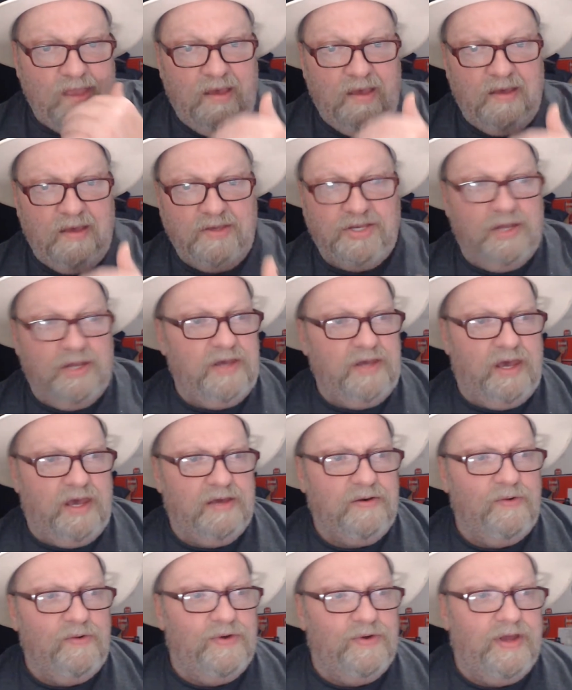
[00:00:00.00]
He said, yeah,
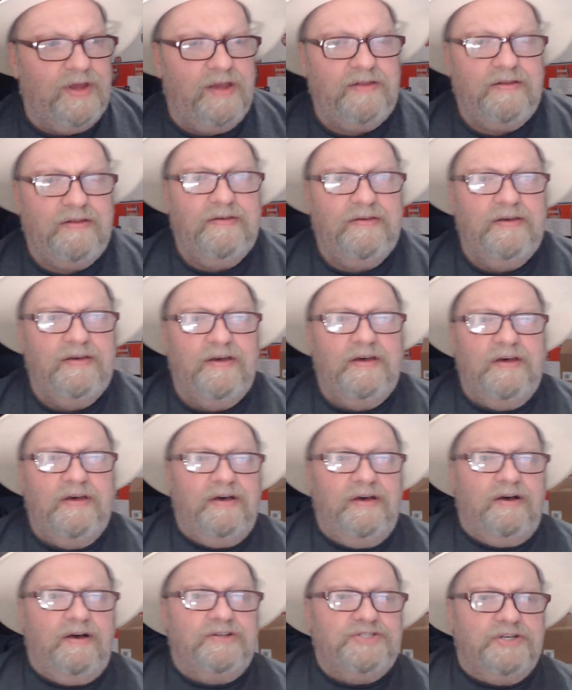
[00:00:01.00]
go on then.
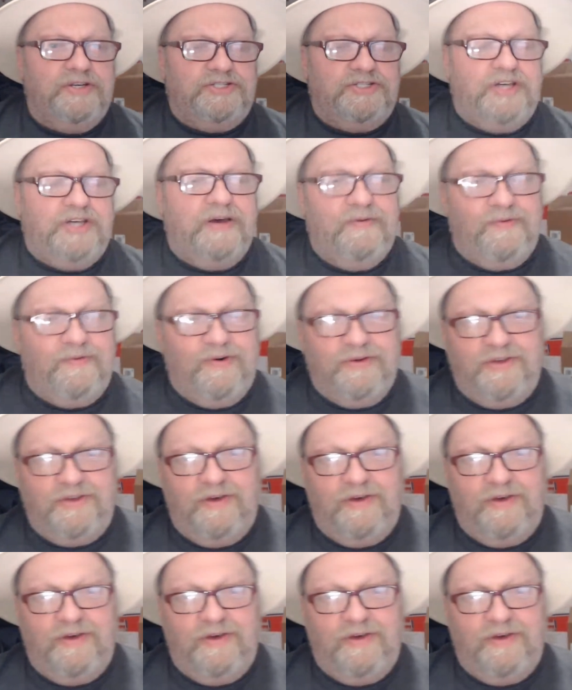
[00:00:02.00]
I said, I'll tell you what,